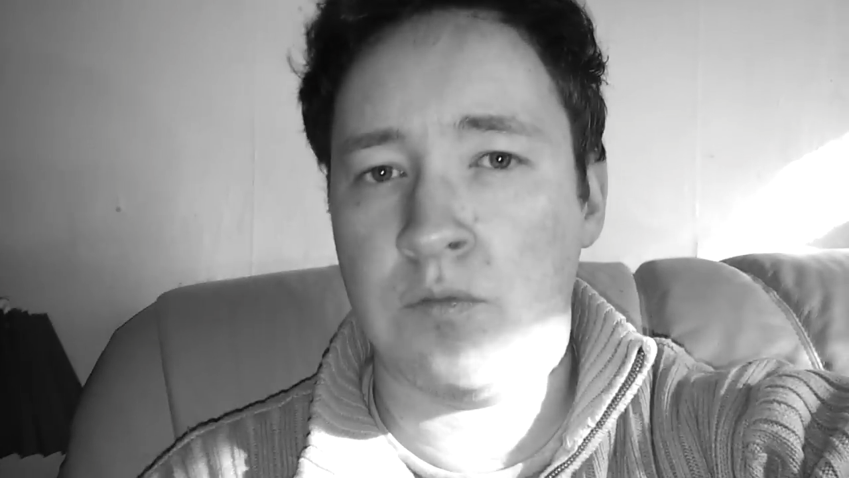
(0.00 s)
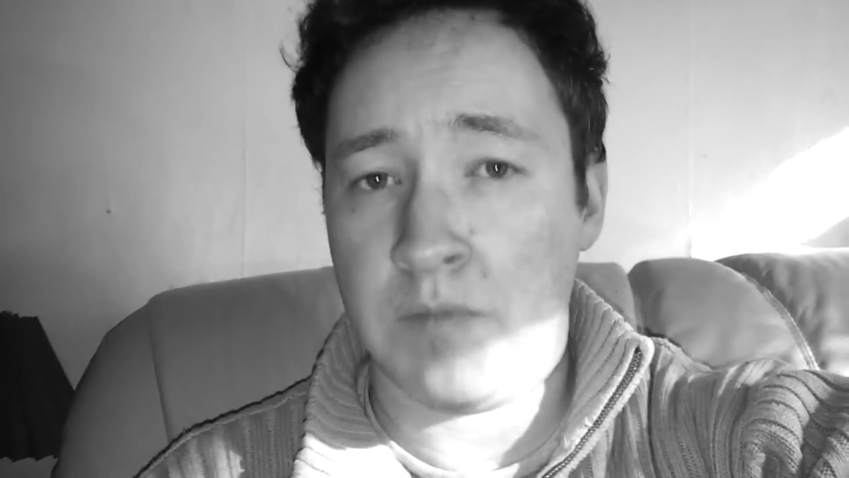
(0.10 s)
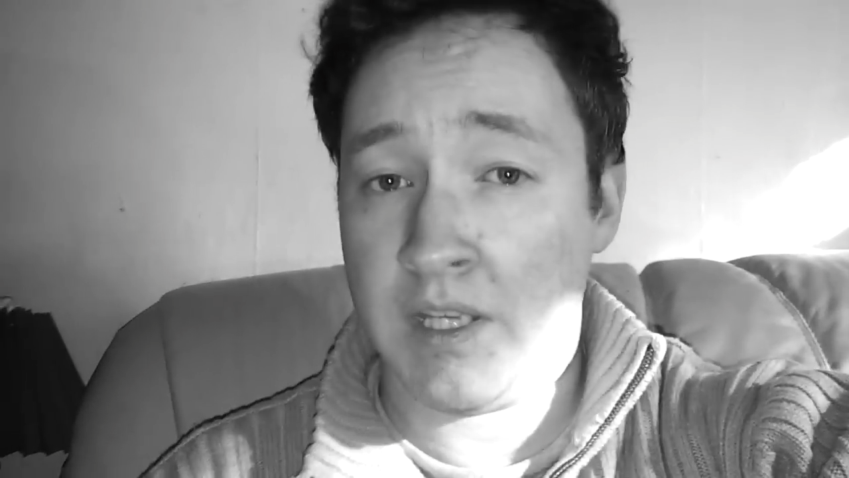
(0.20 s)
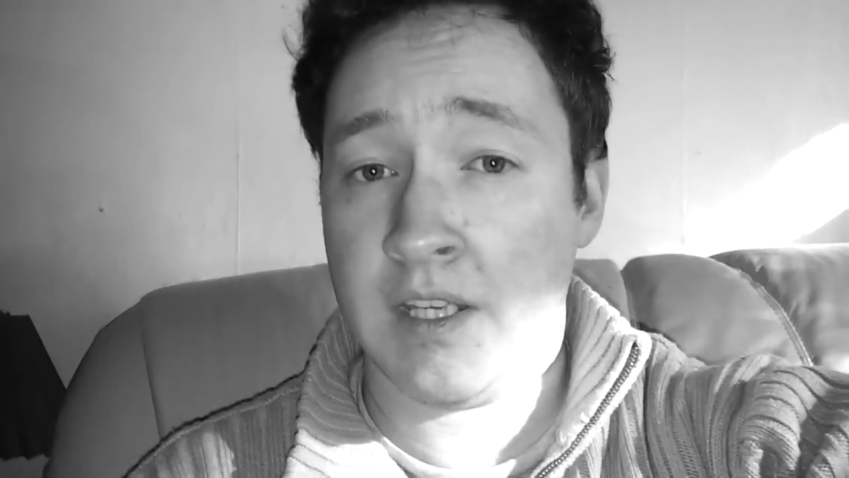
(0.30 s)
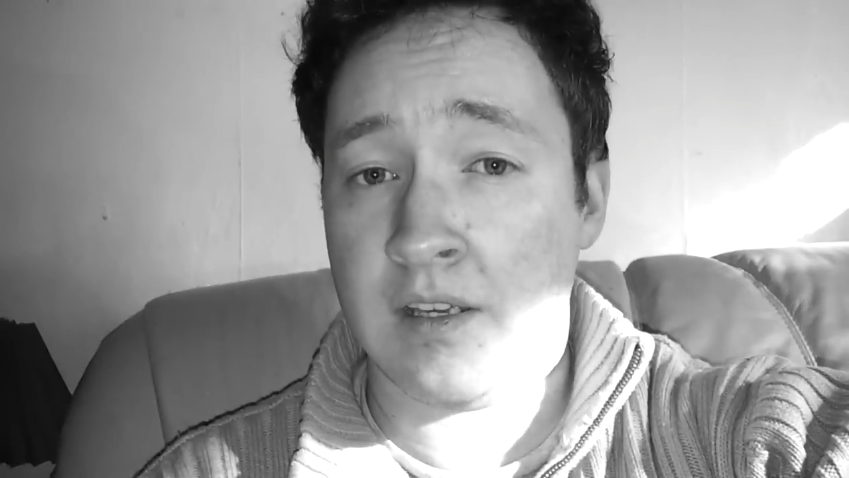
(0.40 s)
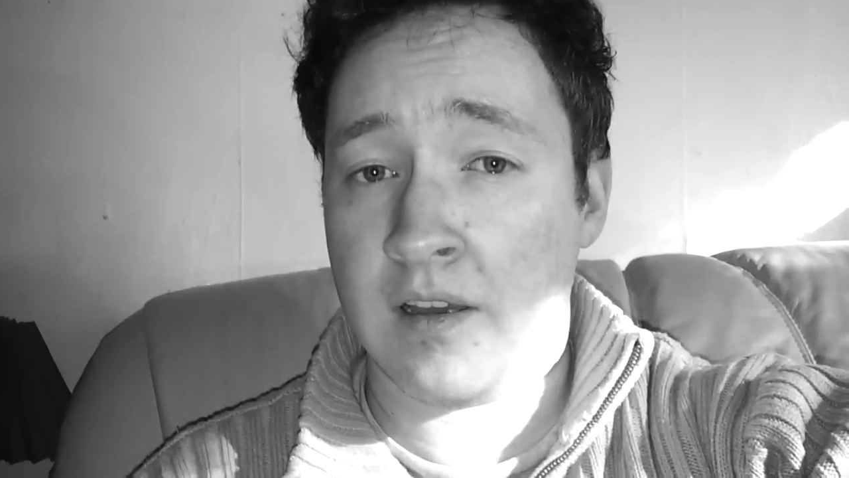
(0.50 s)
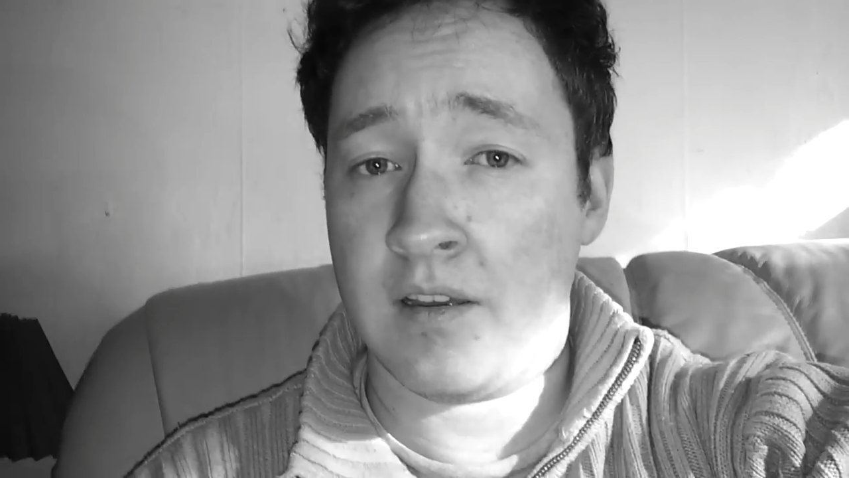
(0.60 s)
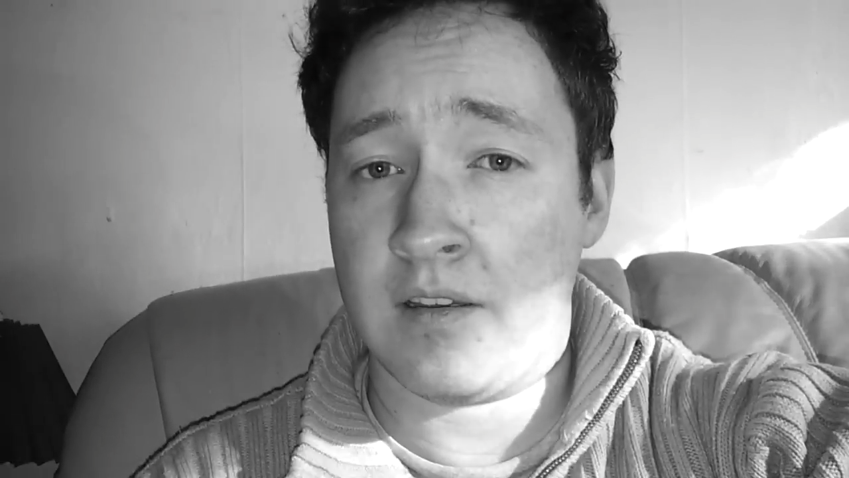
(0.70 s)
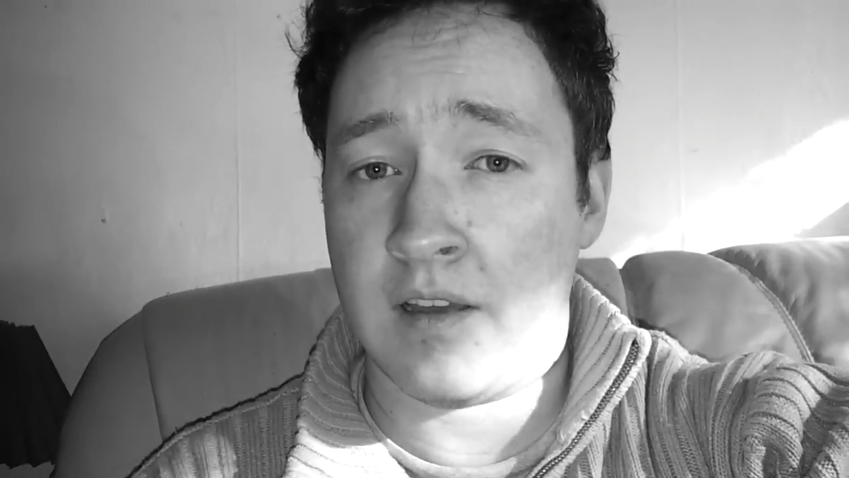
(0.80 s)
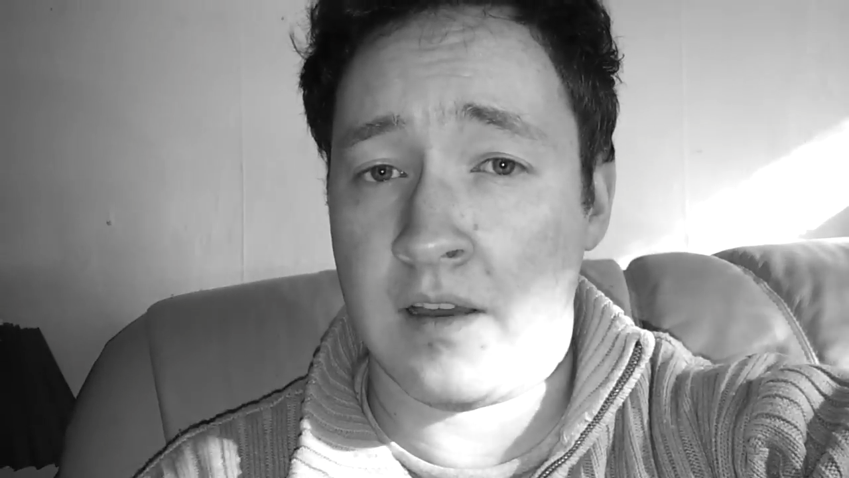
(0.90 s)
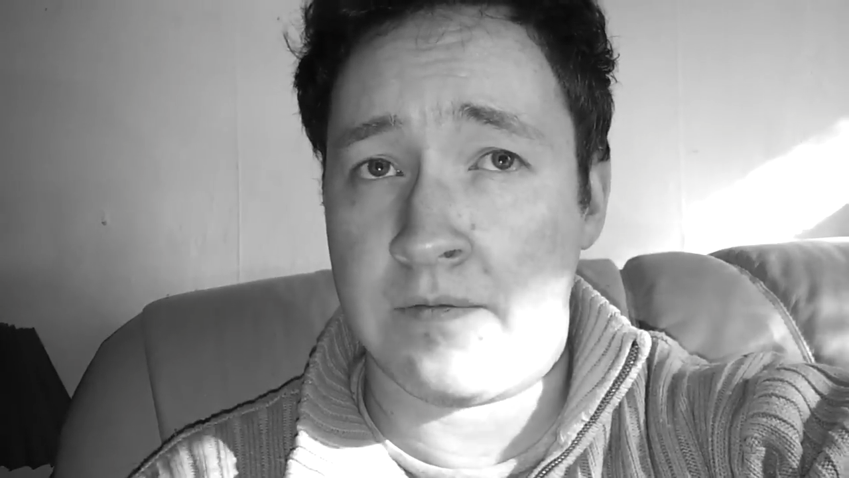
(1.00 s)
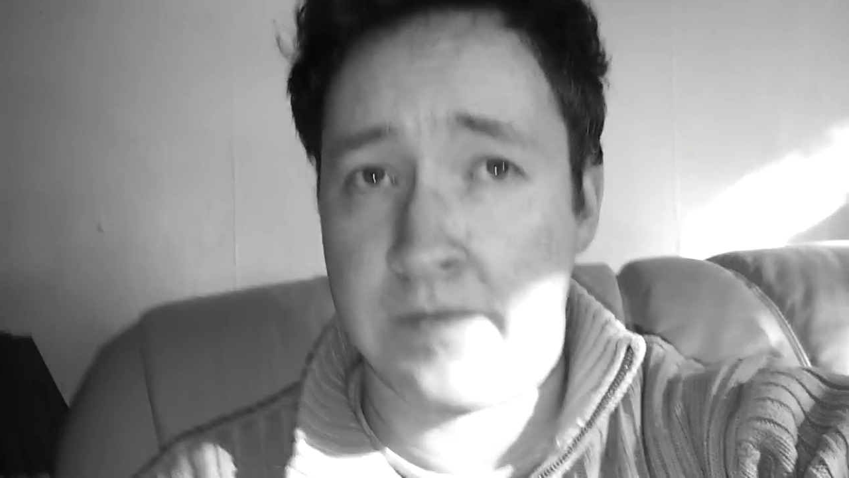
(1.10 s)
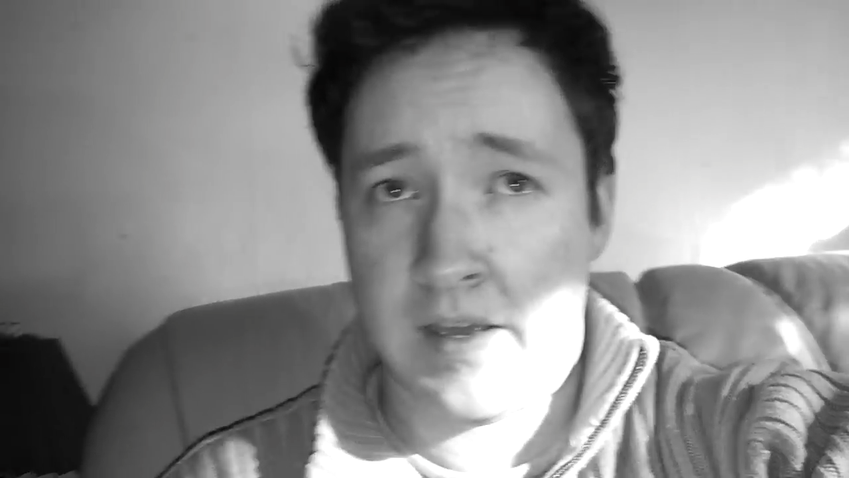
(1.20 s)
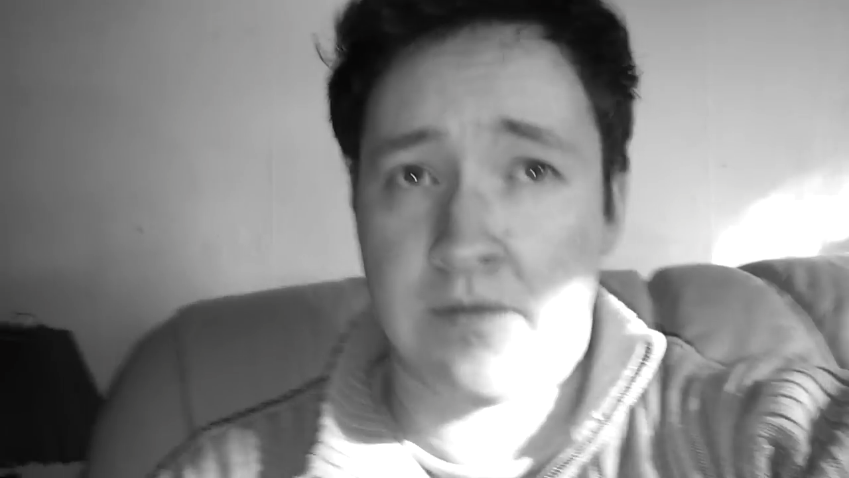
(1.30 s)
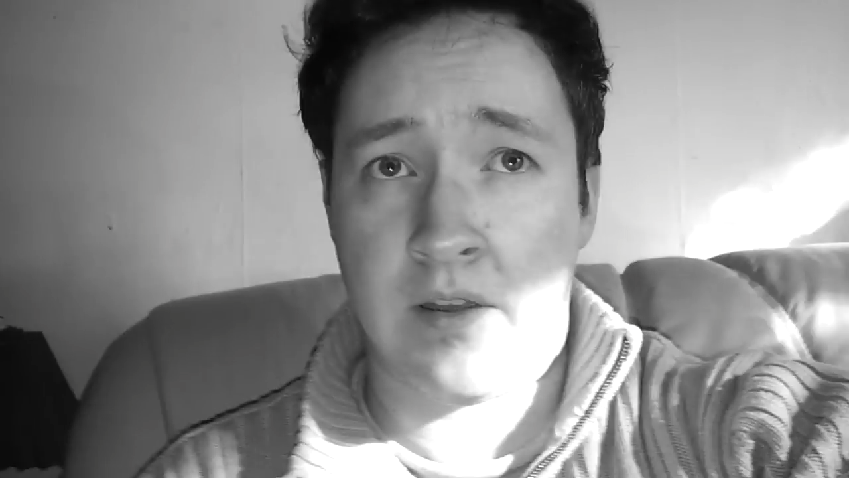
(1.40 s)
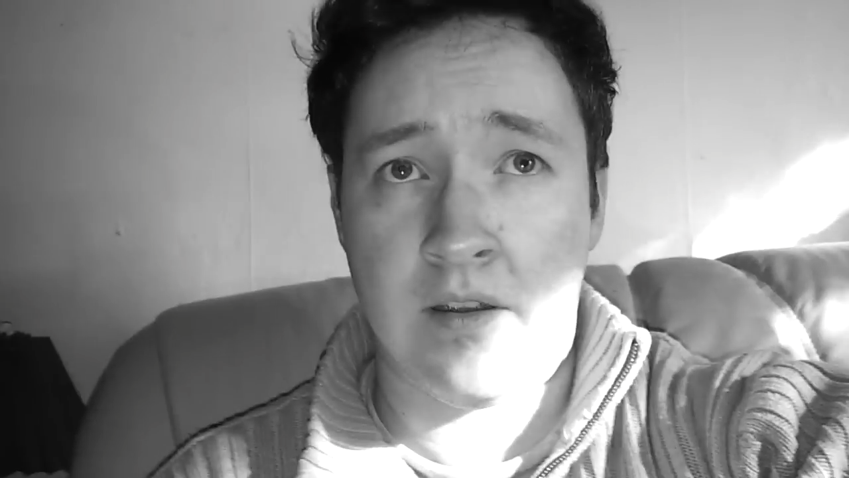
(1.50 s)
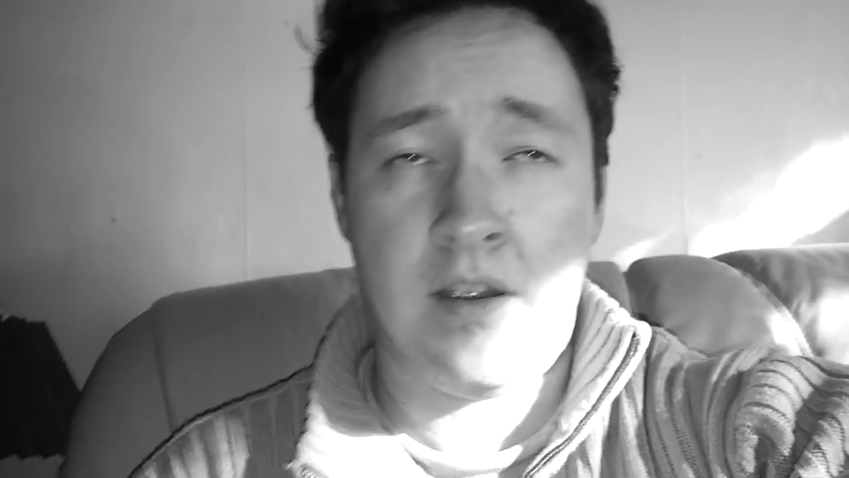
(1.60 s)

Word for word: me a, a favour.